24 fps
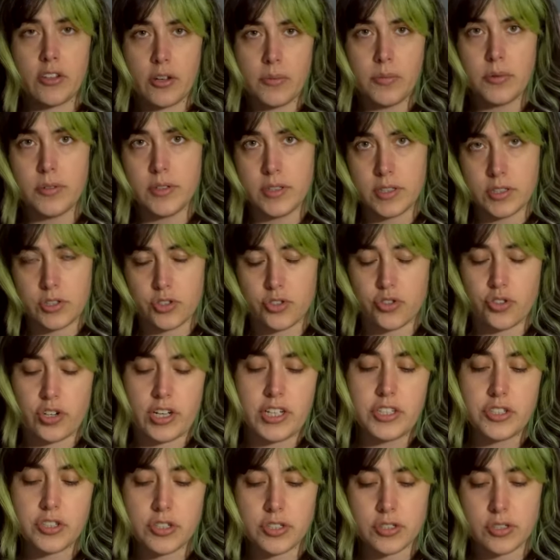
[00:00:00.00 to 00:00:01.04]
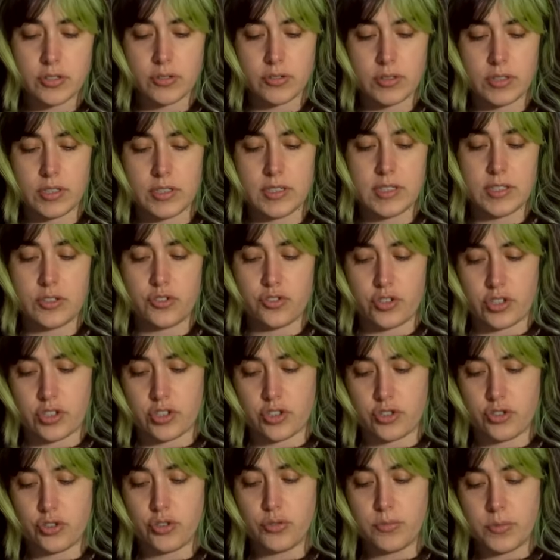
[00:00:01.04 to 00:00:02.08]
double knit stretch, so it doesn't
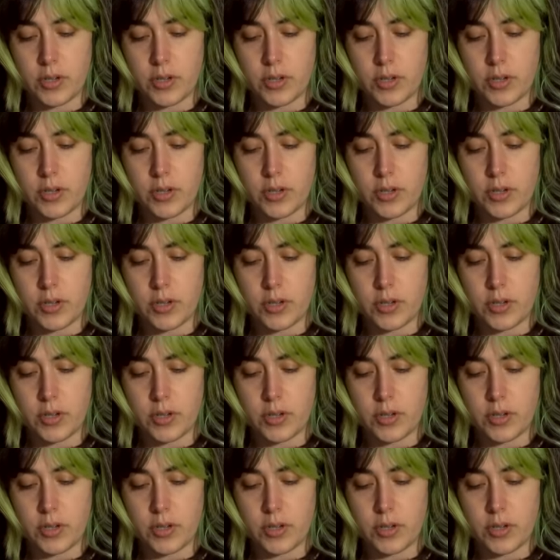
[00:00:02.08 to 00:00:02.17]
stretch too